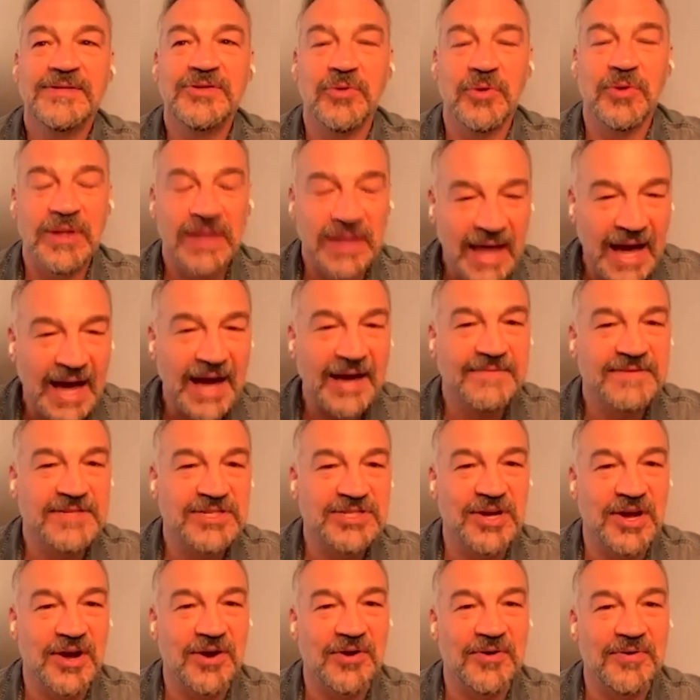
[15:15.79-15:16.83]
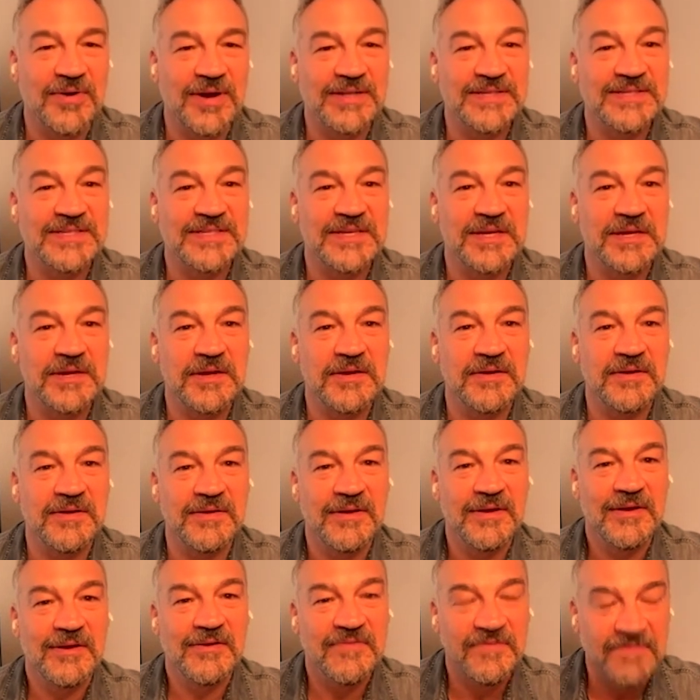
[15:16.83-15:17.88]
to a live show and
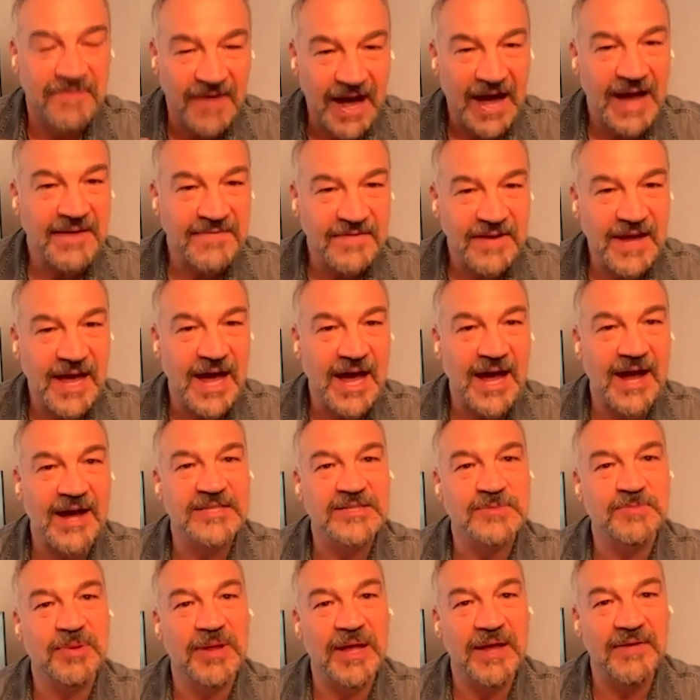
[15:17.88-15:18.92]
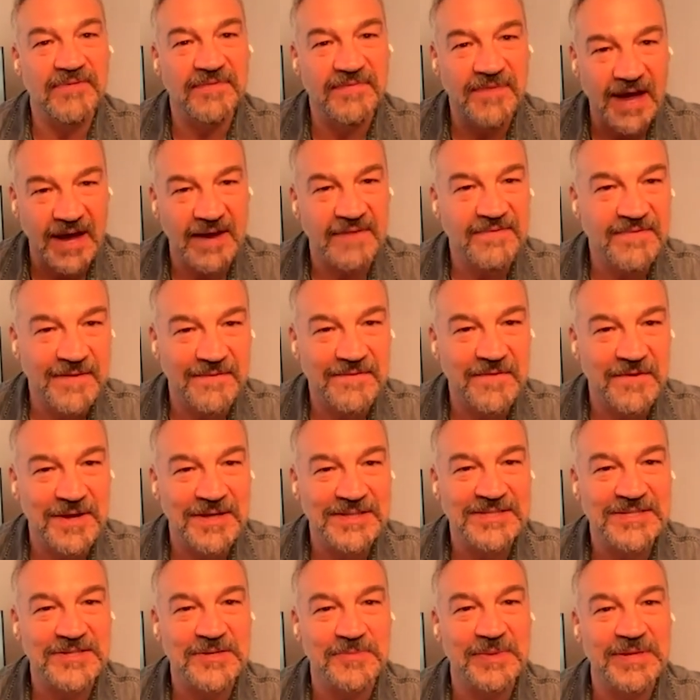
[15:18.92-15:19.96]
seeing five guys play five different
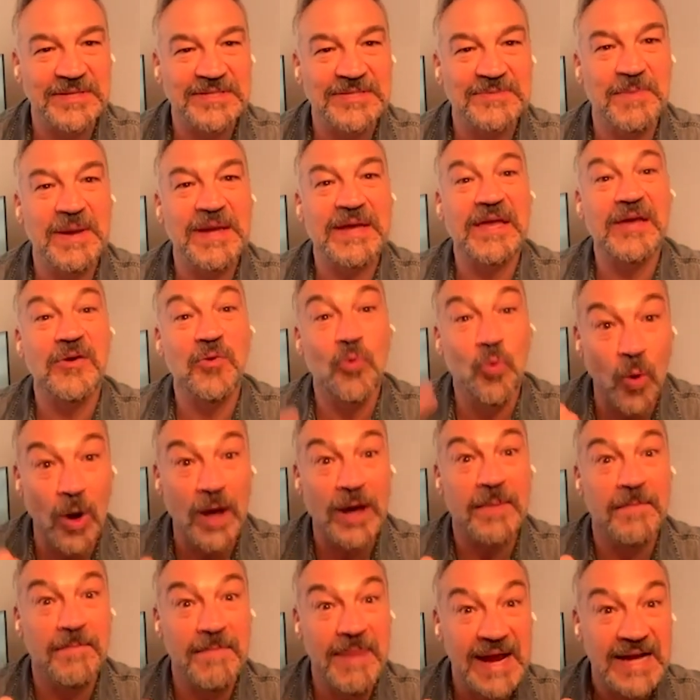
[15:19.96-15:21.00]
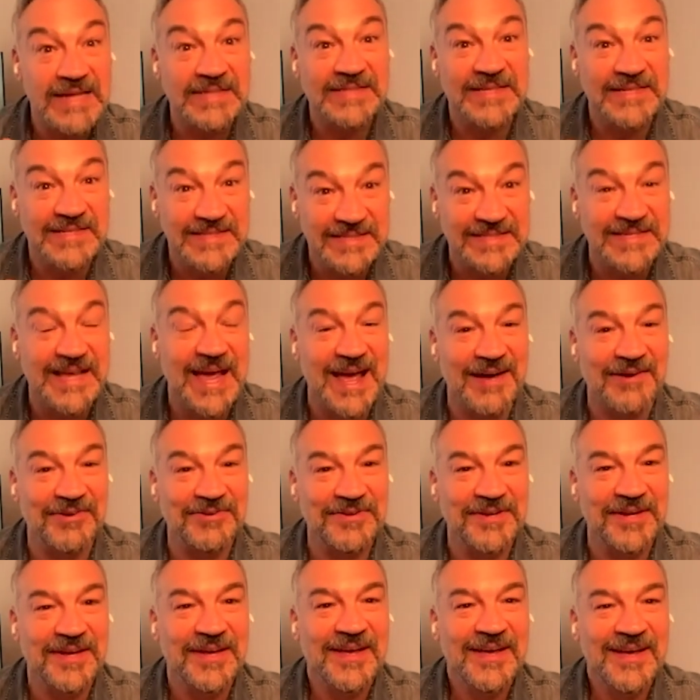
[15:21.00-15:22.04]
instruments, making one amazing
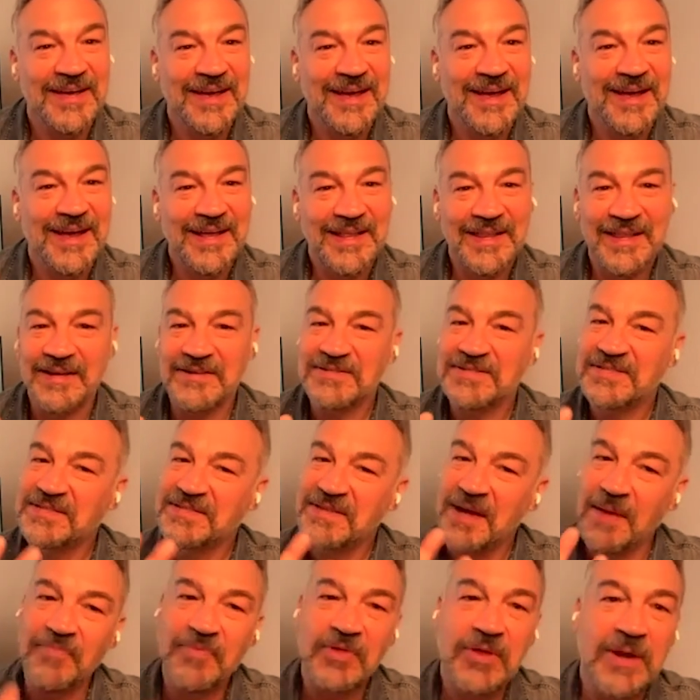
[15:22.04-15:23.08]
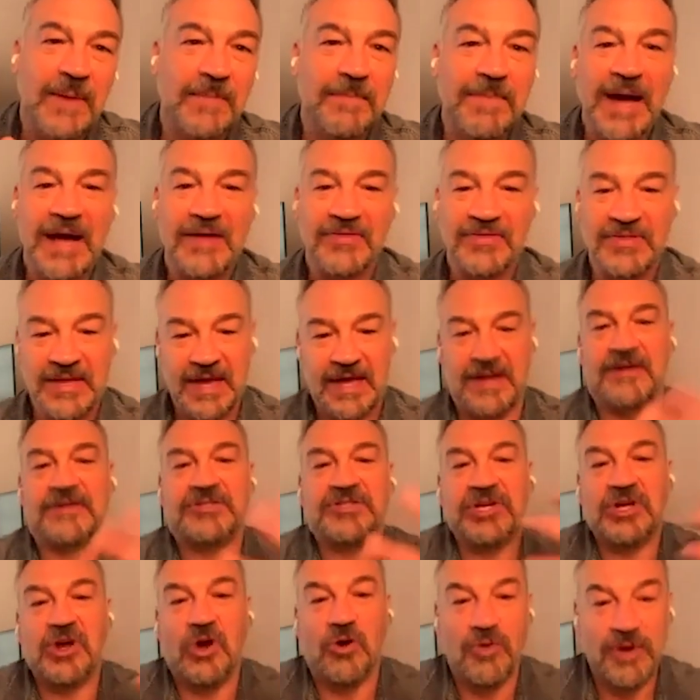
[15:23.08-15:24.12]
sound. There's something about the
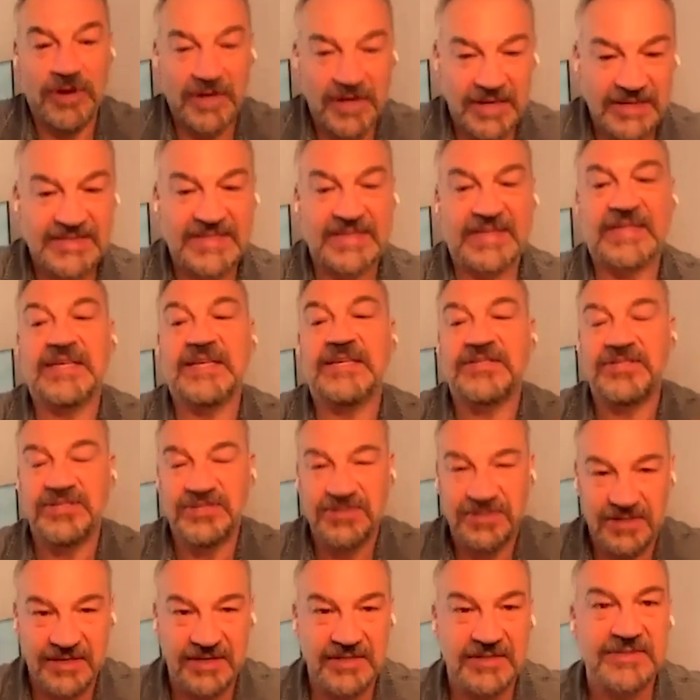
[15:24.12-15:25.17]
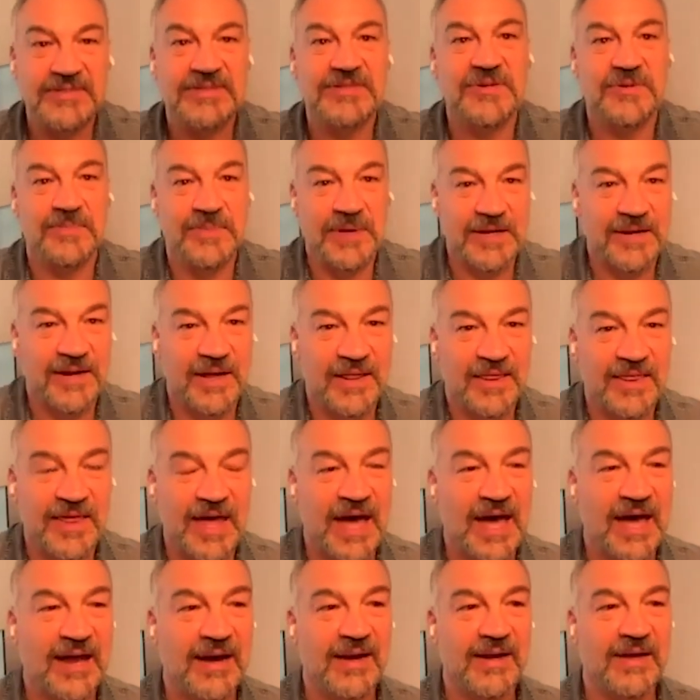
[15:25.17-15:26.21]
energy going into each instrument
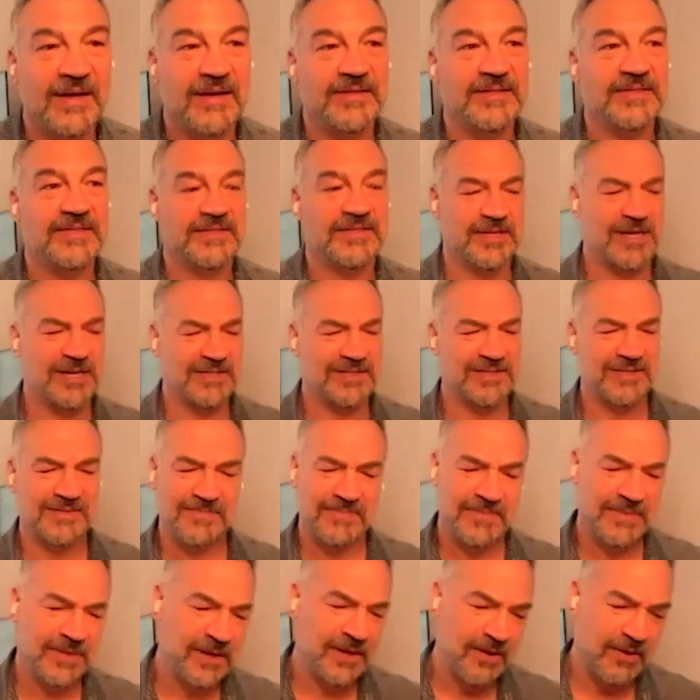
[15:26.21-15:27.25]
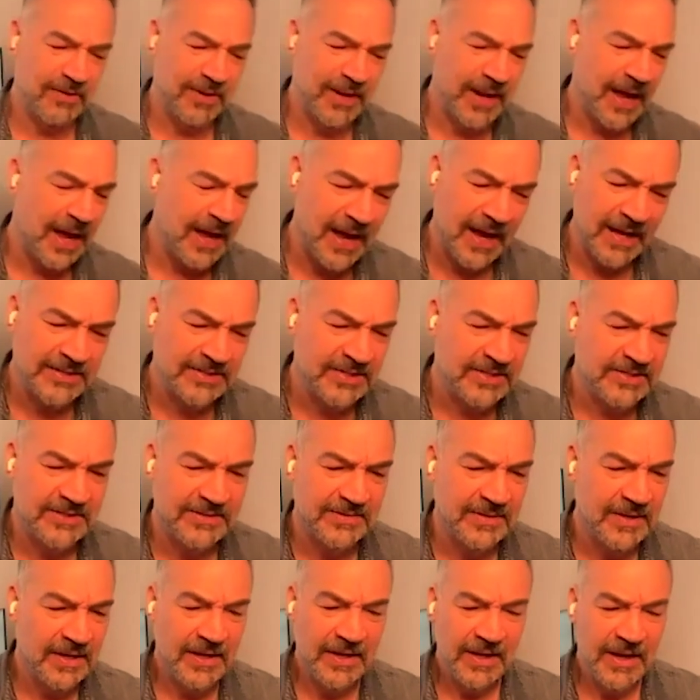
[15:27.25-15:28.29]
that is just, you know, I
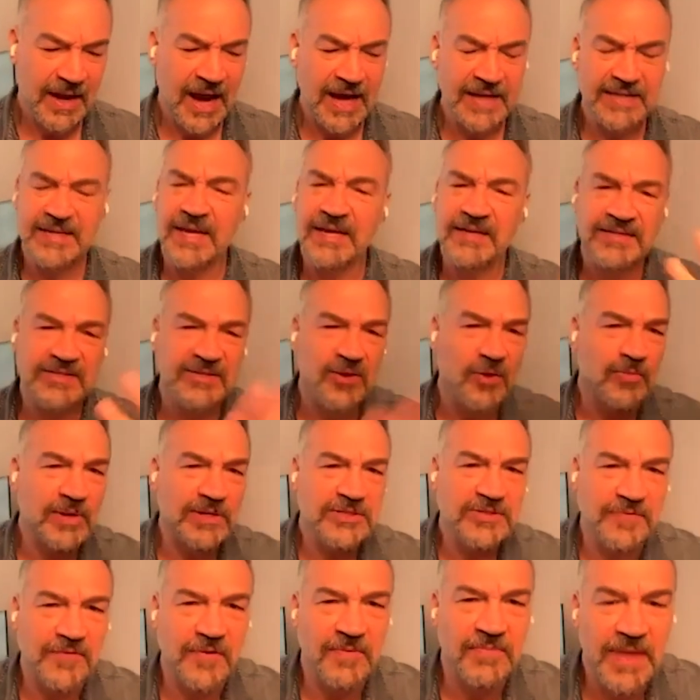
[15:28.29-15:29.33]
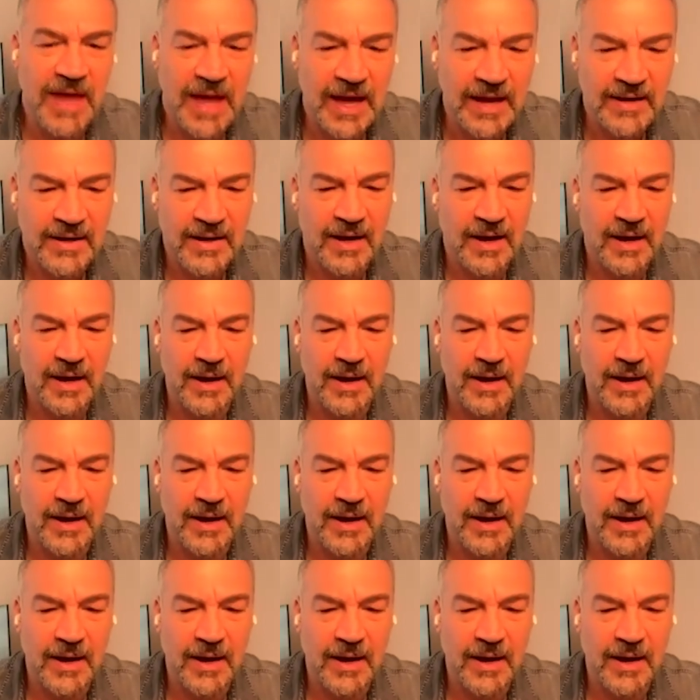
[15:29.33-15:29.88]
take so much from that.